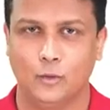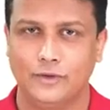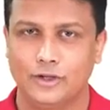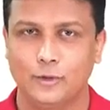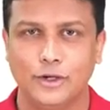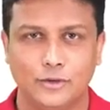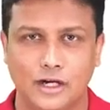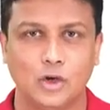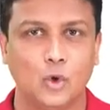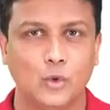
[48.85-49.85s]
When we are going to
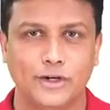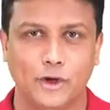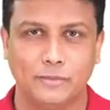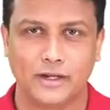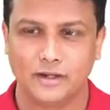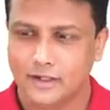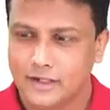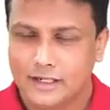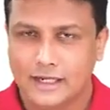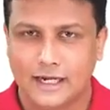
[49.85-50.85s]
conclude the topic,
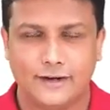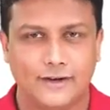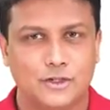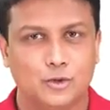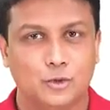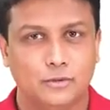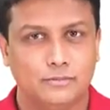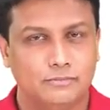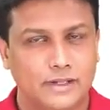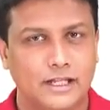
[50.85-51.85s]
I'll try to
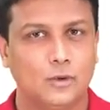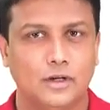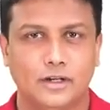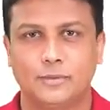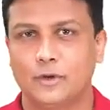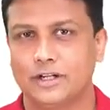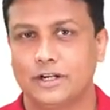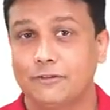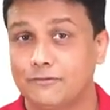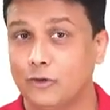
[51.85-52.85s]
make you learn about the
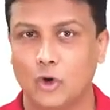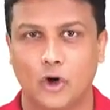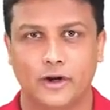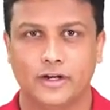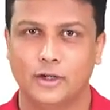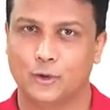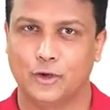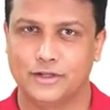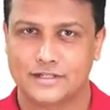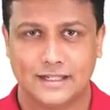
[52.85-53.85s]
4-order
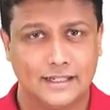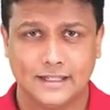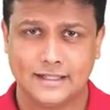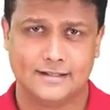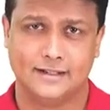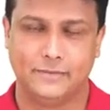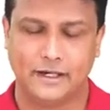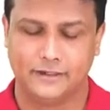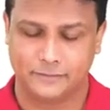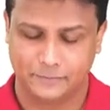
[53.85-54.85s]
neurons in an easier
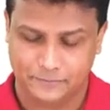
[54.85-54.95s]
manner.